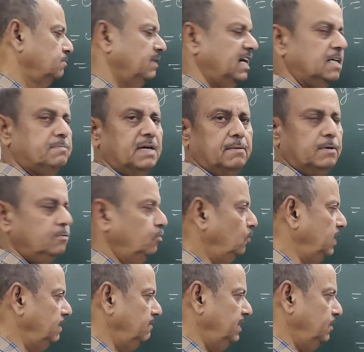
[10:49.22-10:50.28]
minus pi by 4,
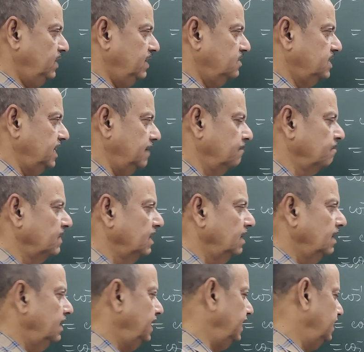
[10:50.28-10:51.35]
even you can say
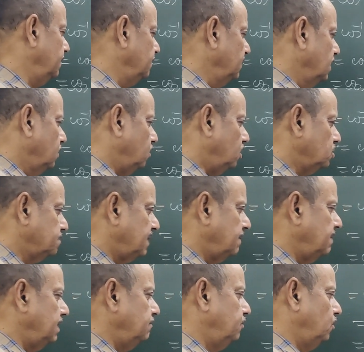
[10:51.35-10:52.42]
like cos pi
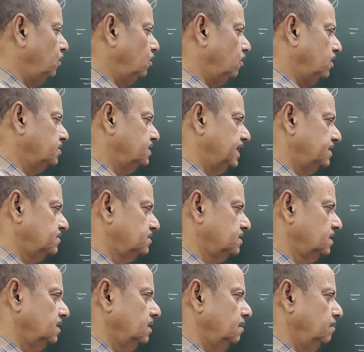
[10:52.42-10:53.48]
by 4 cos x
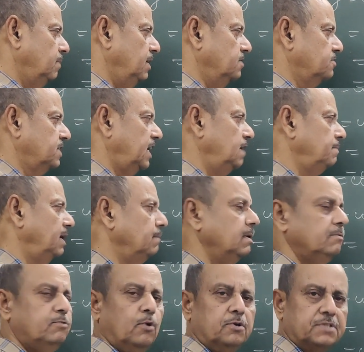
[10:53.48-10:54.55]
plus sin pi by
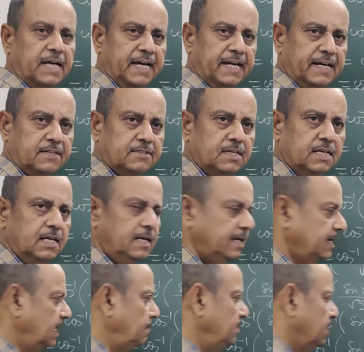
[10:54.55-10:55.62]
4 sin x
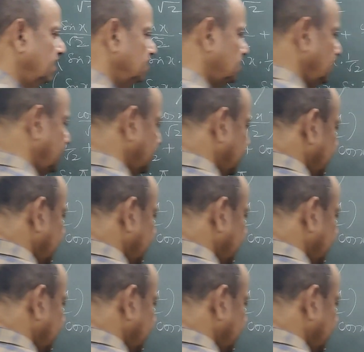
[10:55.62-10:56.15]
can be considered